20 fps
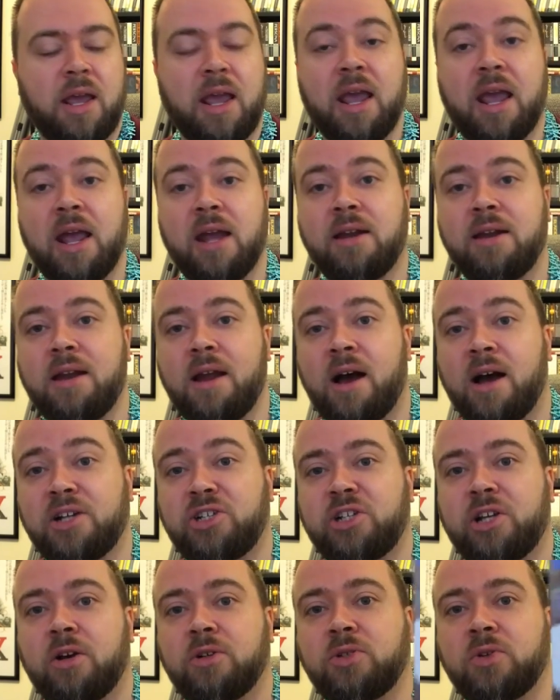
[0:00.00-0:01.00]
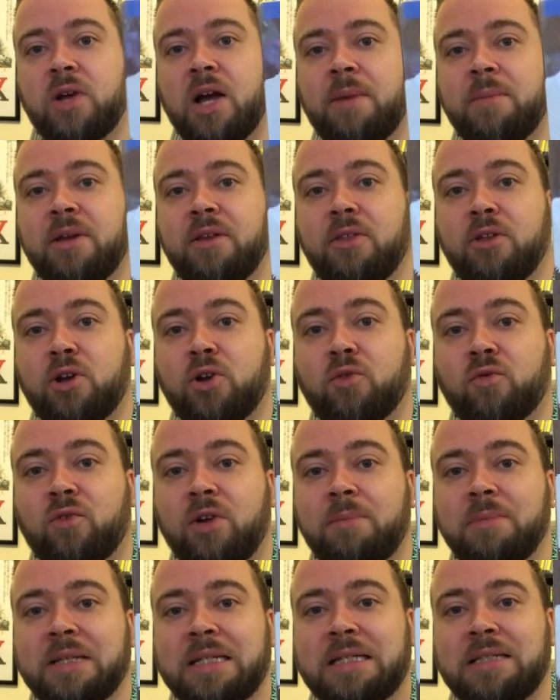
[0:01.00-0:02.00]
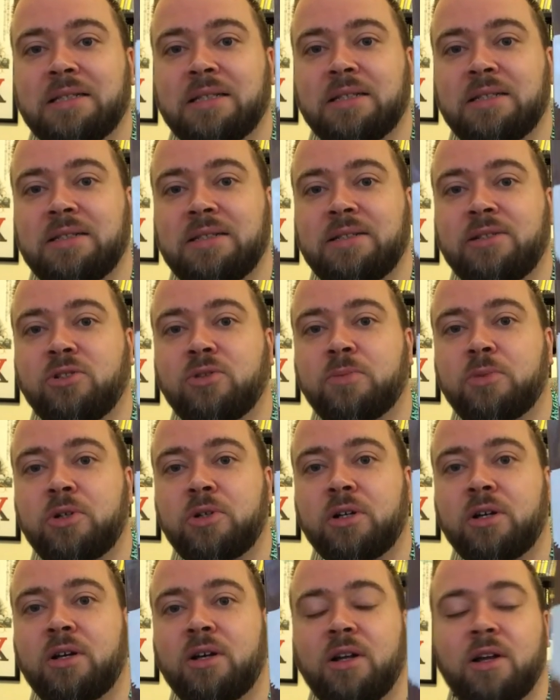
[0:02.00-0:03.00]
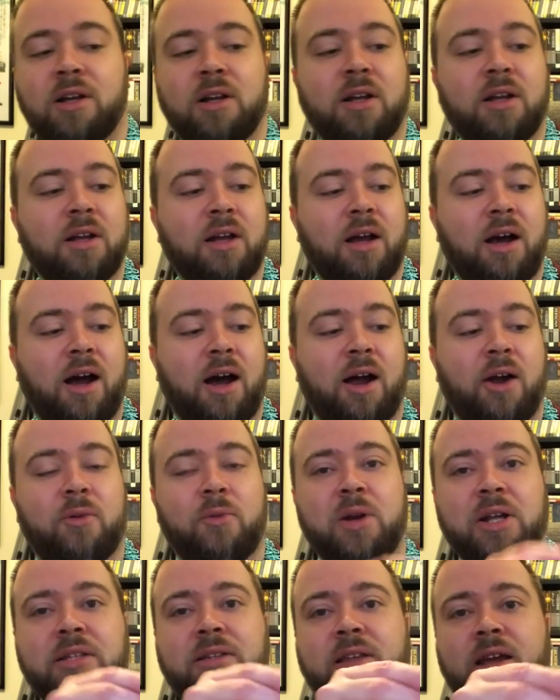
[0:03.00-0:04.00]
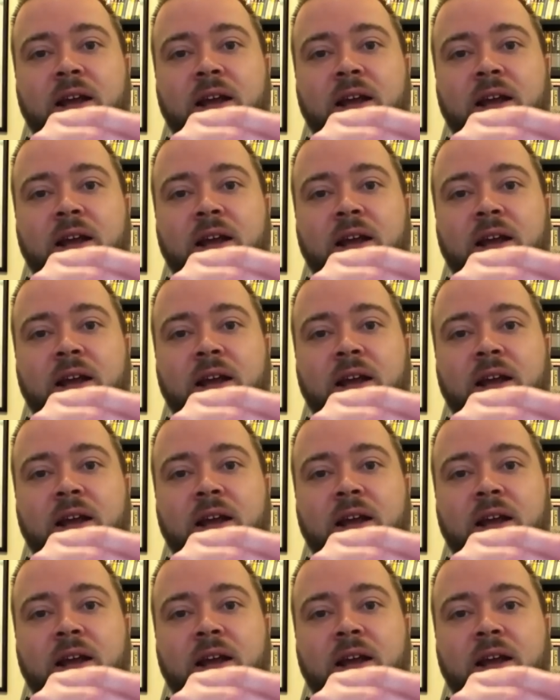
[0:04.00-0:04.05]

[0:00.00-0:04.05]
And she also got me the Gremlins Steelbook. Right